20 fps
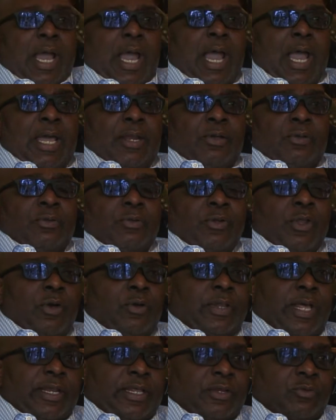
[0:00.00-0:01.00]
I don't know
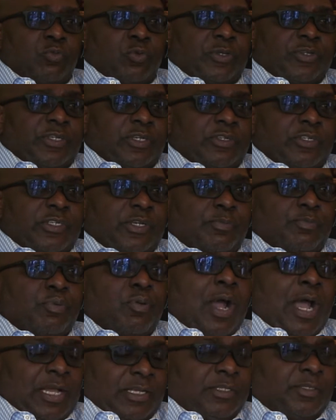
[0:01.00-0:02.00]
that it was a
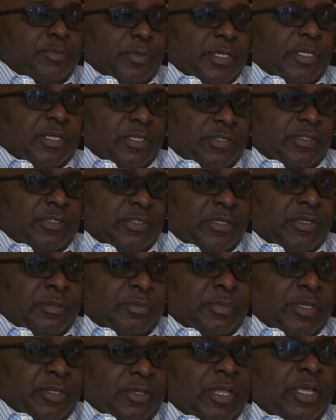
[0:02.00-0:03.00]
surprise, because I
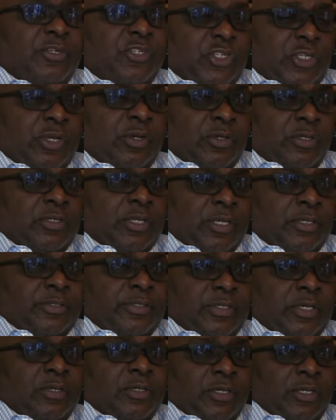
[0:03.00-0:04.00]
mean they
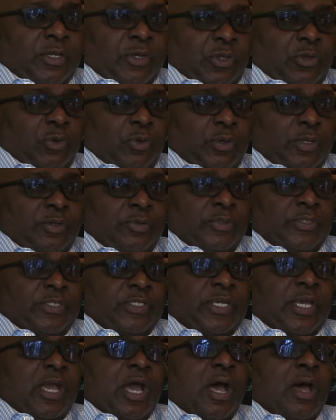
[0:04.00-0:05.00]
certainly knew it was
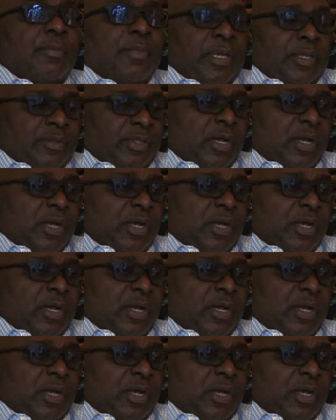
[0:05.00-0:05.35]
coming.